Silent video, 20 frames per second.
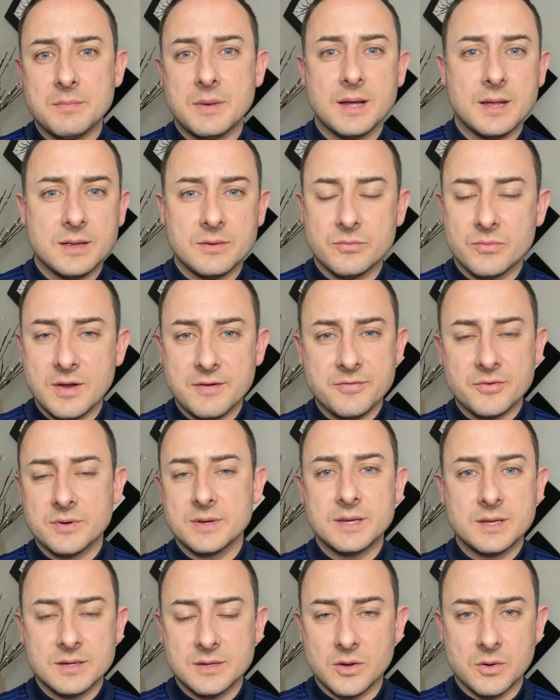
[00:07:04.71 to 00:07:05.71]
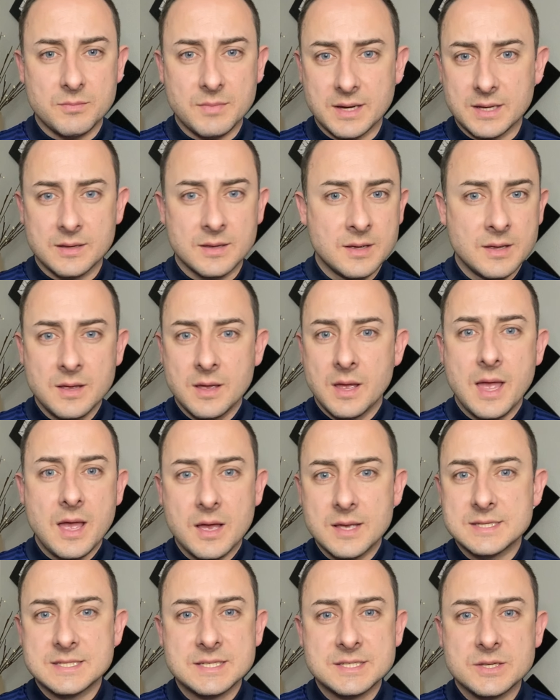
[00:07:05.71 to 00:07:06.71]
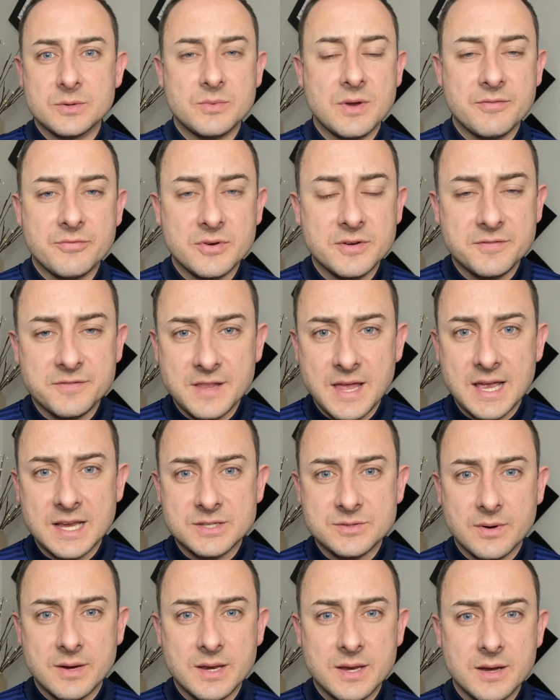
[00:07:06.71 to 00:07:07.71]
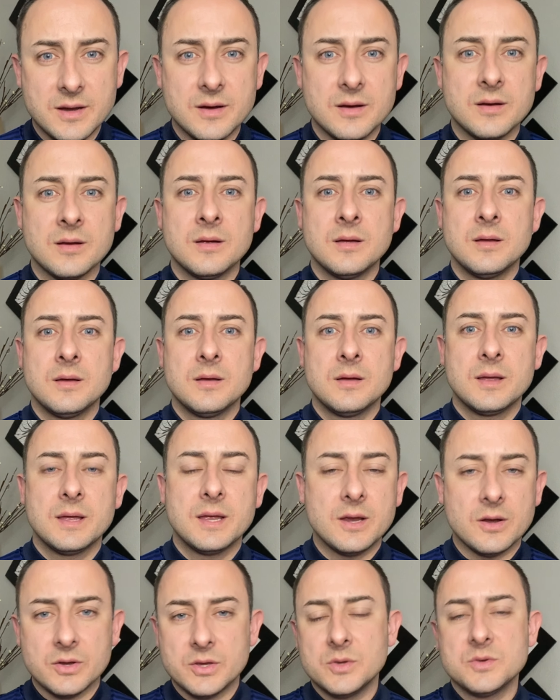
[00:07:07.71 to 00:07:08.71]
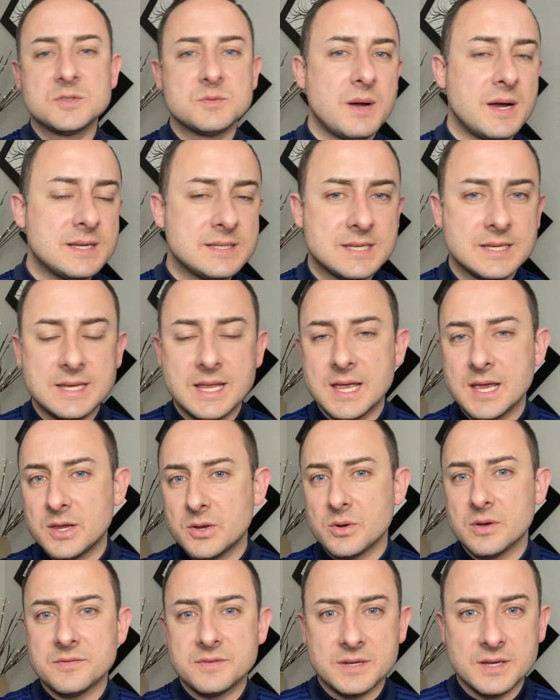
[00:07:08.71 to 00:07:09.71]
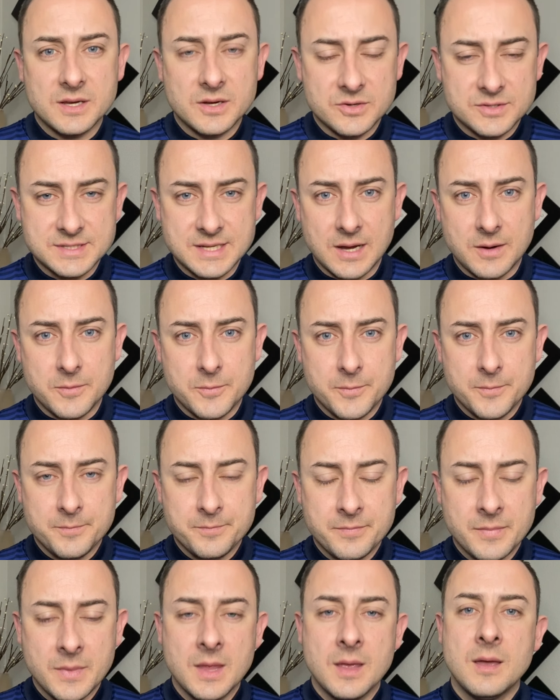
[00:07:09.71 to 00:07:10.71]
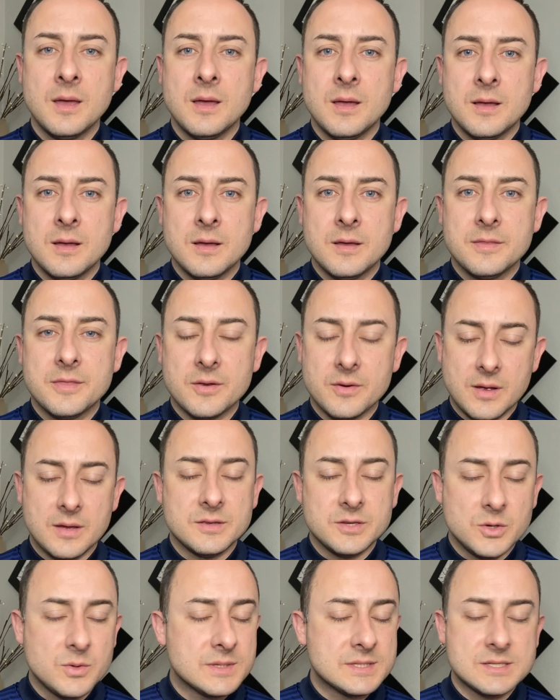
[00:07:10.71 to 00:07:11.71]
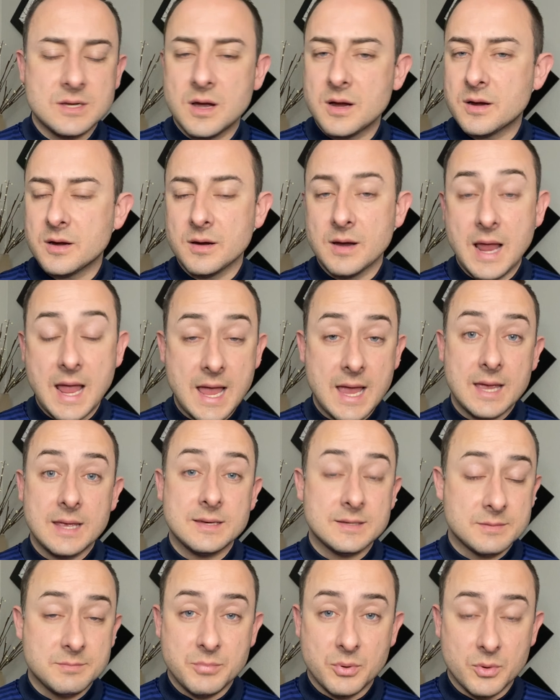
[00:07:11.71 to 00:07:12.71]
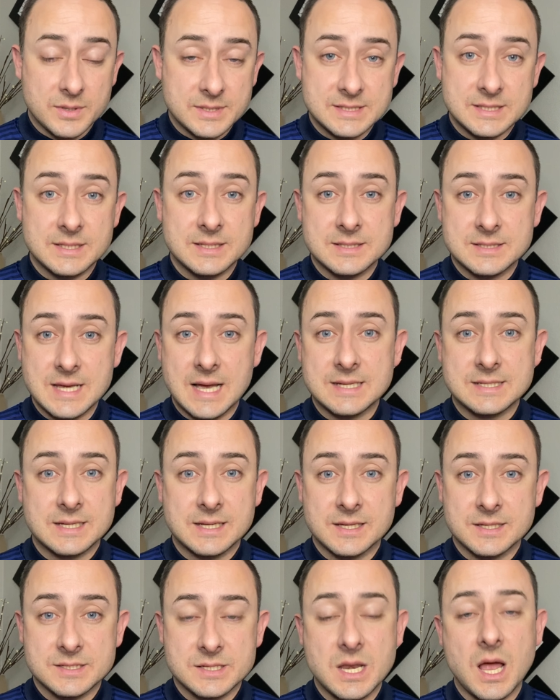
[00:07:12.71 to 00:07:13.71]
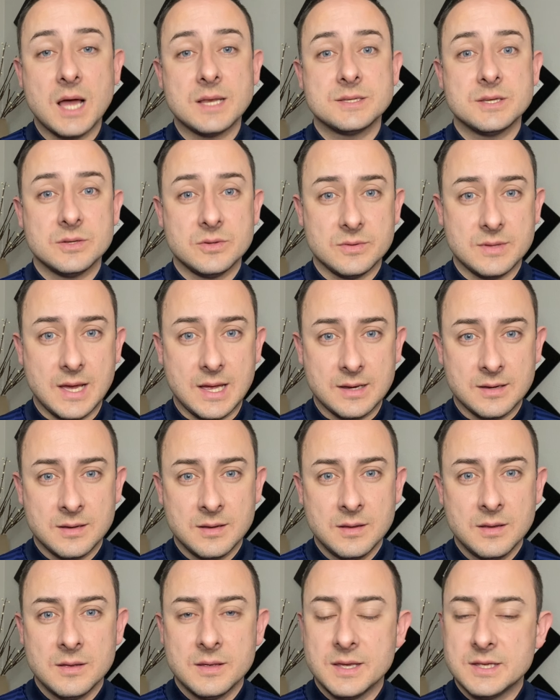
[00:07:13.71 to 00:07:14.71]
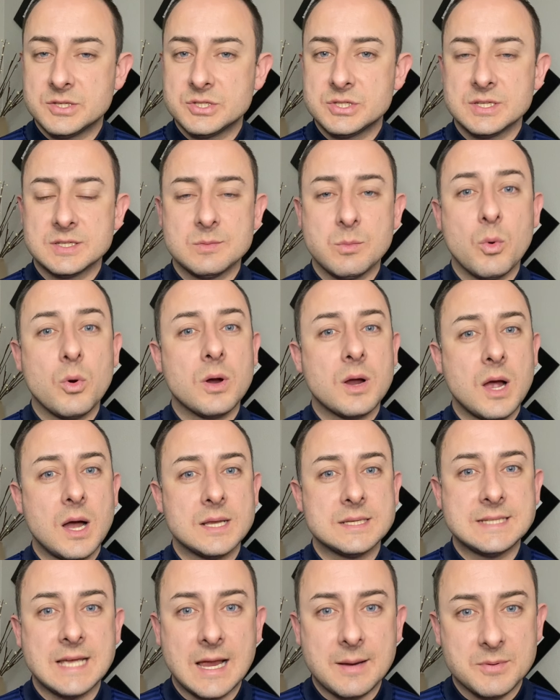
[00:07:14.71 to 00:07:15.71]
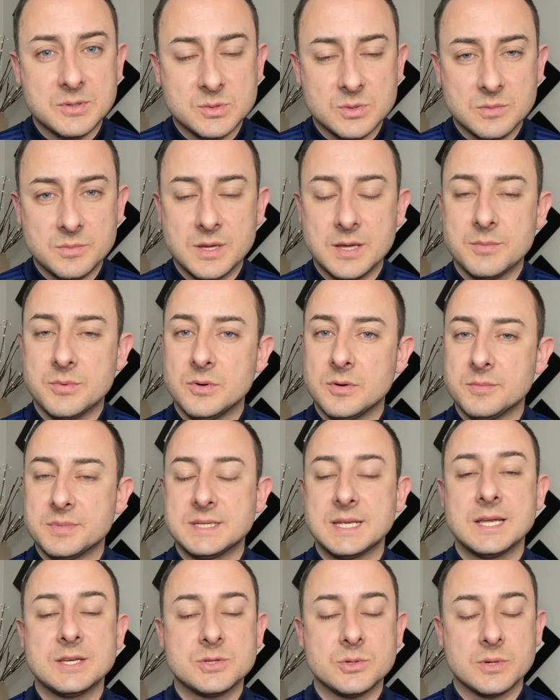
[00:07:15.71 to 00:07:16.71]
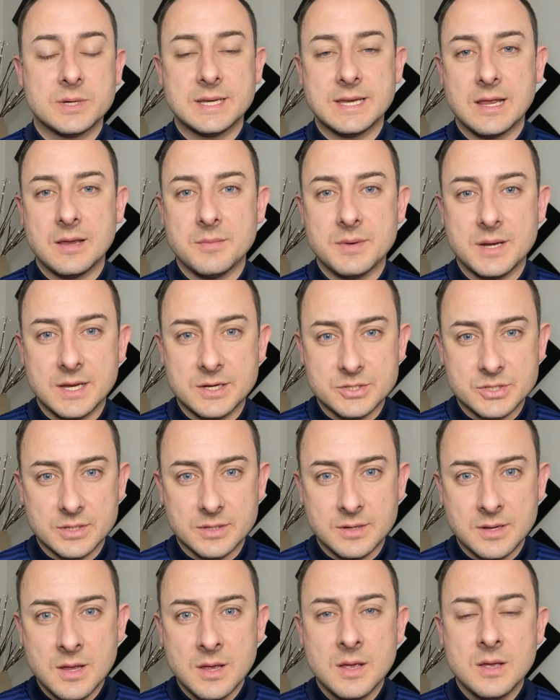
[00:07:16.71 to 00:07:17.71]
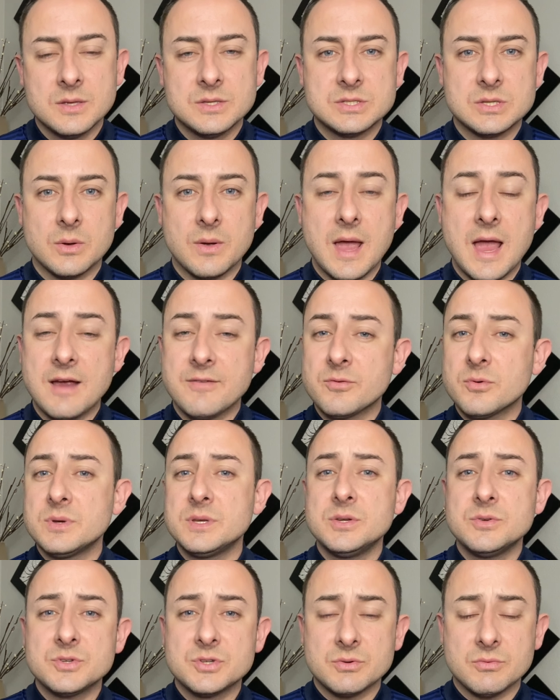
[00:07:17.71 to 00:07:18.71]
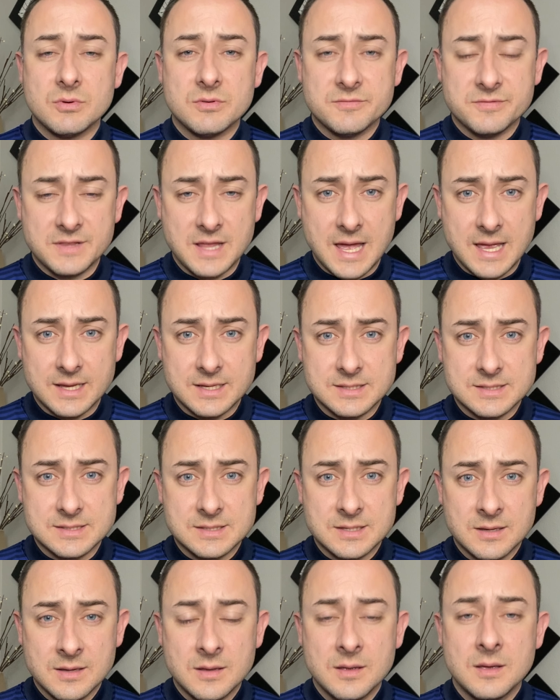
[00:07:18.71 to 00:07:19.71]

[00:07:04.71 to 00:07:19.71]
my referee, my assistant referee flags right here. Here, use mine today. You don't have to get yours out. US Soccer and Boise is asking us not to do that. It's just more contact between people and potential contamination. So everyone use your own flags.